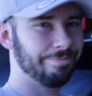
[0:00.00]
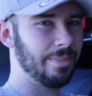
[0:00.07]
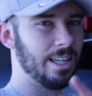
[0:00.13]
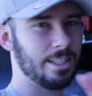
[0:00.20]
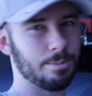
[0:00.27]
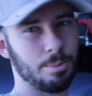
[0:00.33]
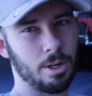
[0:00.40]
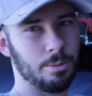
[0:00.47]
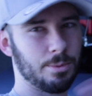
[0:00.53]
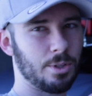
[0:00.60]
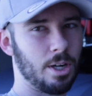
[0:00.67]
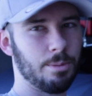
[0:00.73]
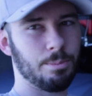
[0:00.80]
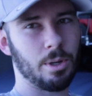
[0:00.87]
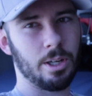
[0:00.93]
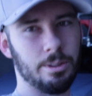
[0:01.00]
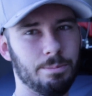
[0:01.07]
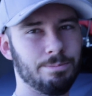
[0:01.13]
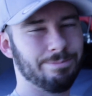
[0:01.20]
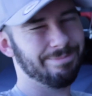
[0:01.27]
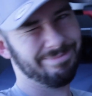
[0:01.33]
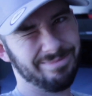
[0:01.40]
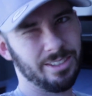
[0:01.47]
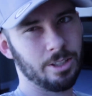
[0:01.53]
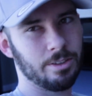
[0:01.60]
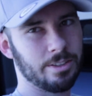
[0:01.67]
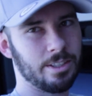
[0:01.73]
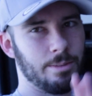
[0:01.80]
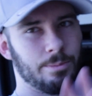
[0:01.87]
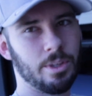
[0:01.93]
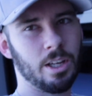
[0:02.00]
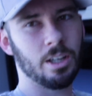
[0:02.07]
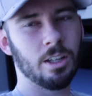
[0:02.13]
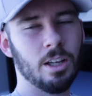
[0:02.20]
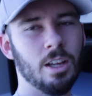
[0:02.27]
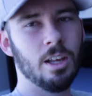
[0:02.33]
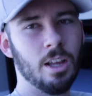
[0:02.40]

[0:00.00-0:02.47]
X-pipe, straight pipe, near the same thing.